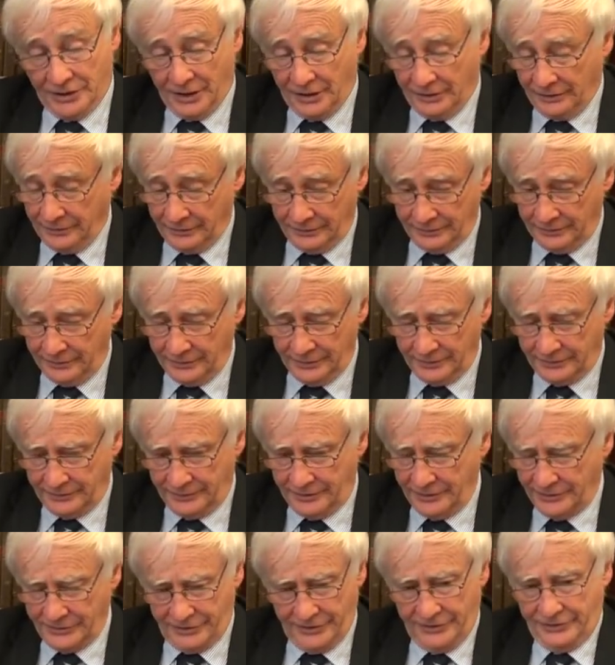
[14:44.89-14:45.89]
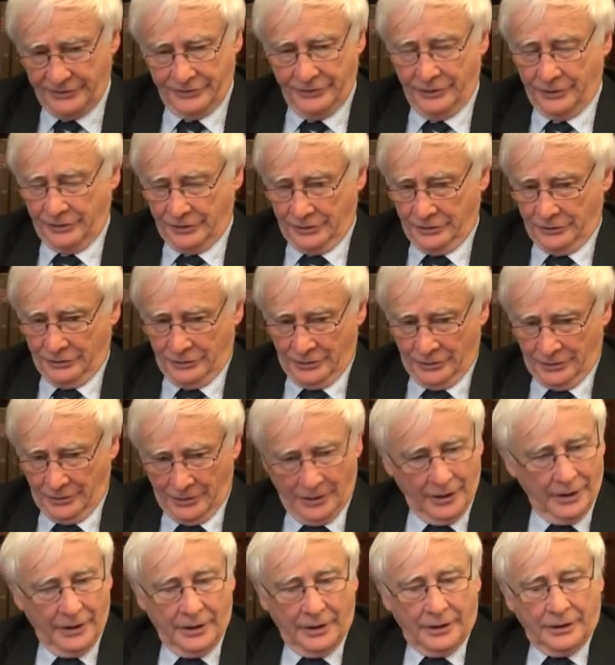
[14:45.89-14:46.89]
Now, this is not a
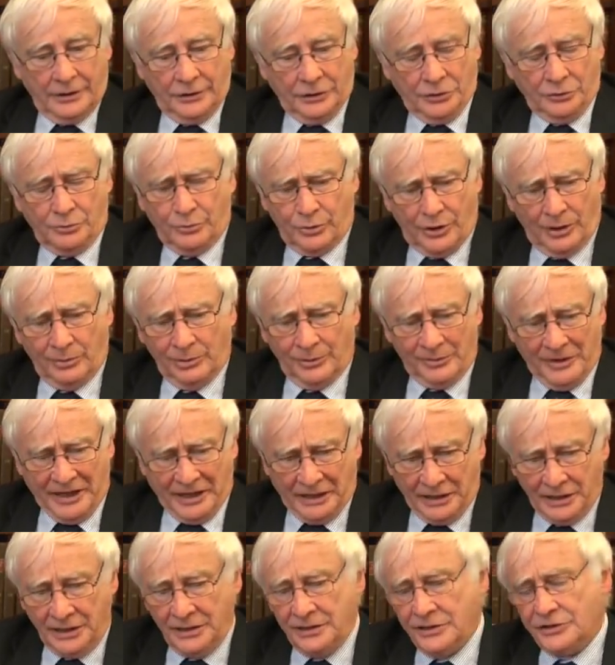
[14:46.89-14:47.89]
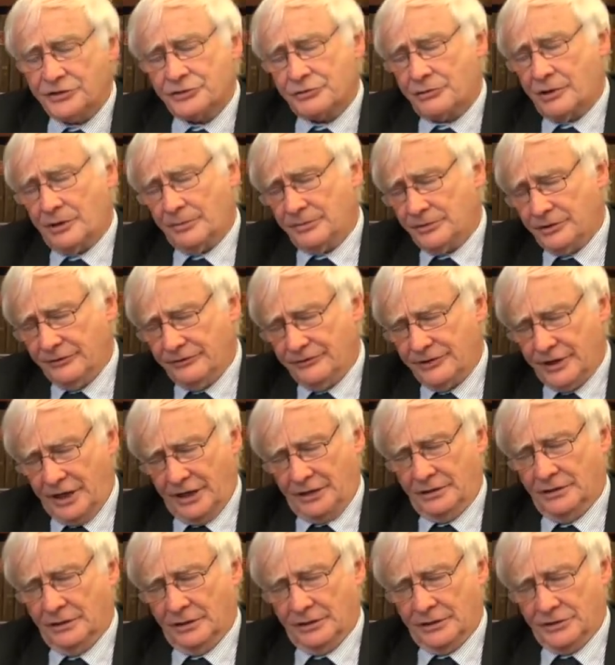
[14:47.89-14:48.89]
new problem. Any disruptive
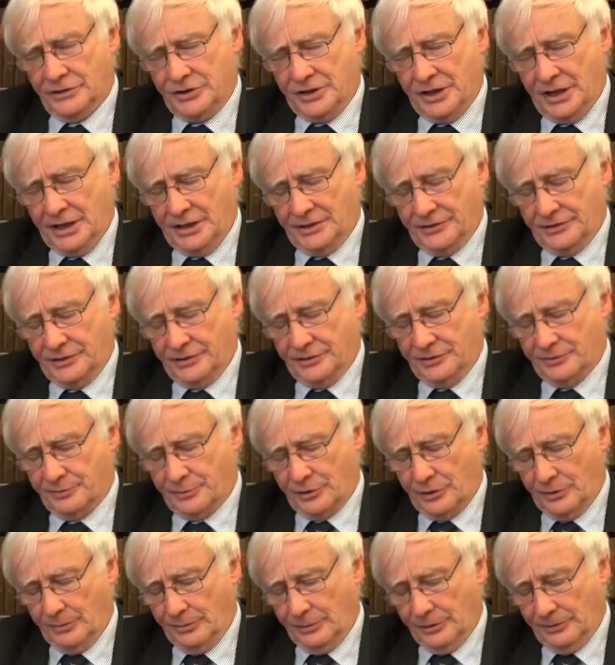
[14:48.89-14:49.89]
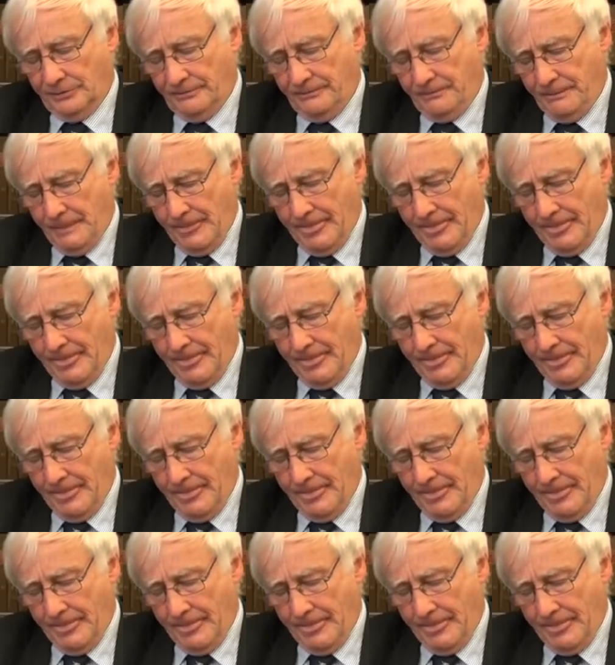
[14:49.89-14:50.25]
technology has this problem.